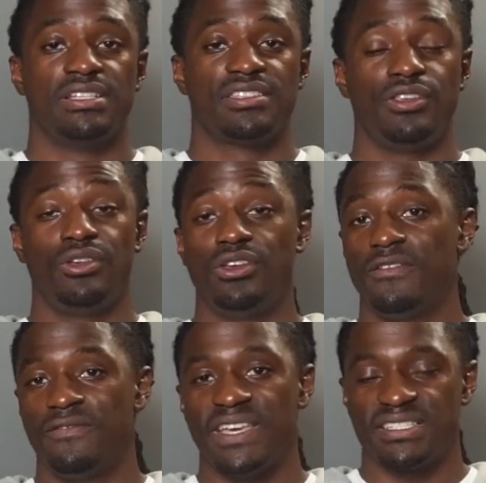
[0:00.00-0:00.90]
So you
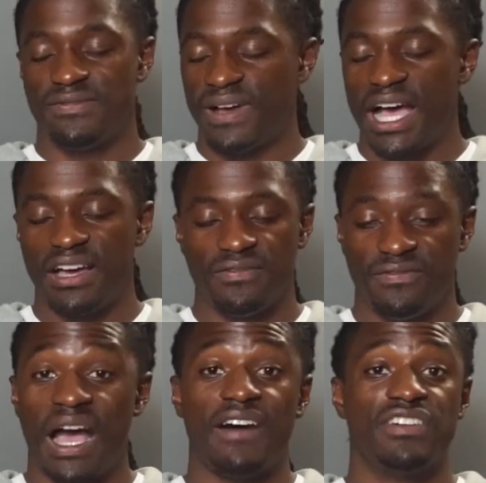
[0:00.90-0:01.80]
can invest five,
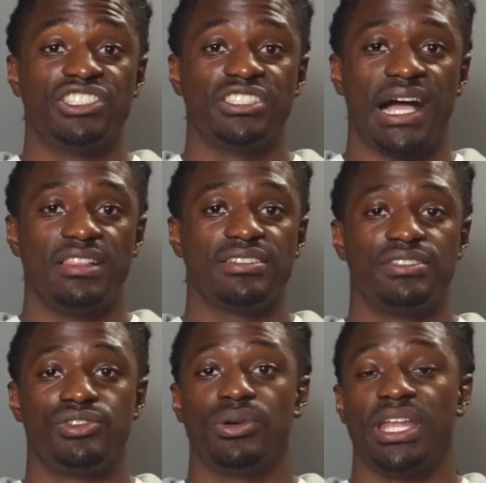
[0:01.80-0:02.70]
five hundred
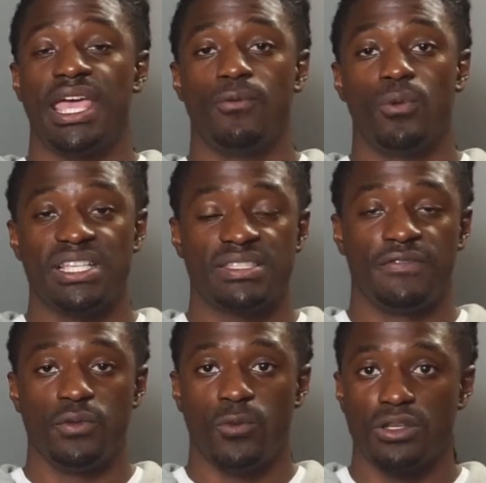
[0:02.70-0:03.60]
dollars into it at once
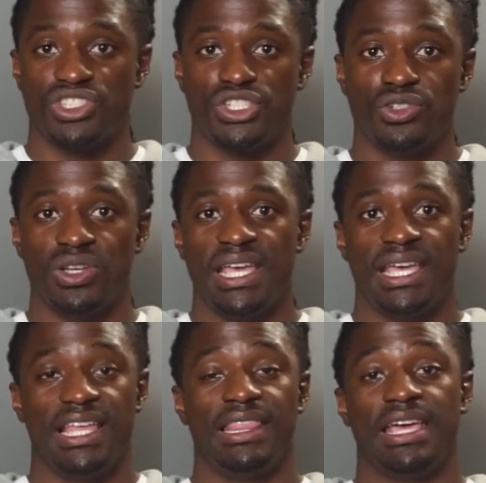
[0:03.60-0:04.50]
if you want to,
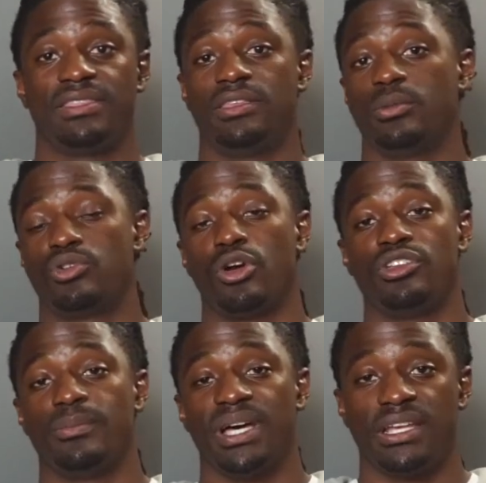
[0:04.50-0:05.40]
and let them grow
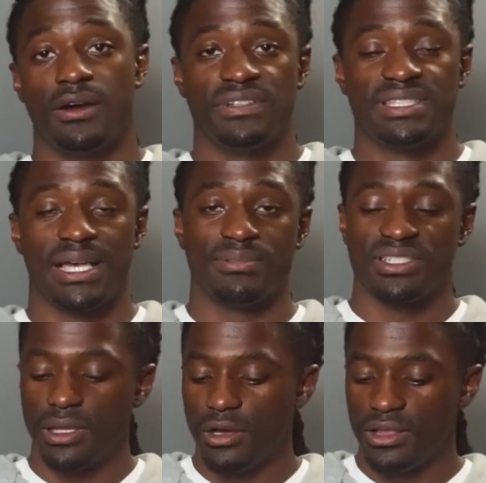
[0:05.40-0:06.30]
your money over time
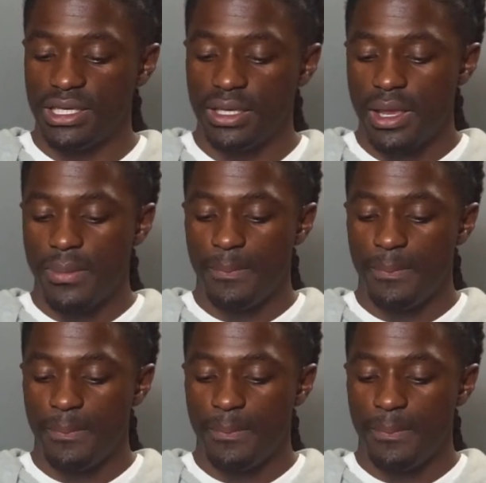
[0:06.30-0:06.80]
slowly.